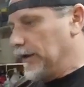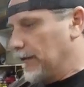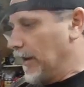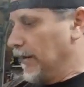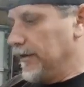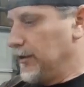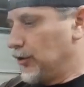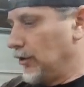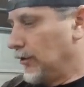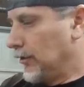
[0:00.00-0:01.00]
We never had an
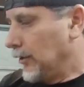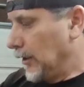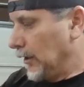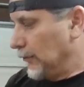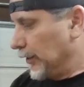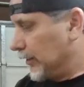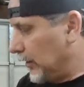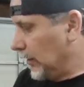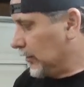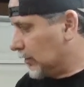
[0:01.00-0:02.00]
issue. But
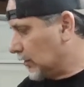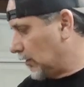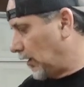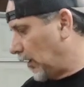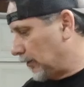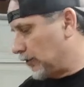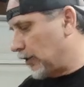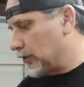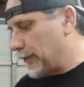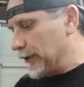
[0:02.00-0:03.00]
these uh,
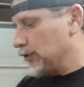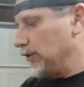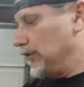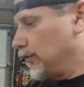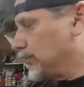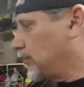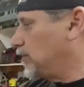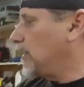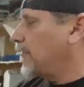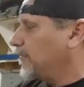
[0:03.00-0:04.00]
dirt specialty doors are
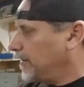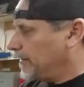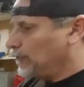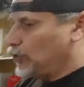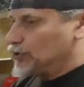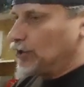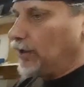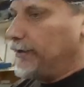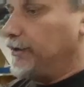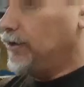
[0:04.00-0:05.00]
definitely more solid.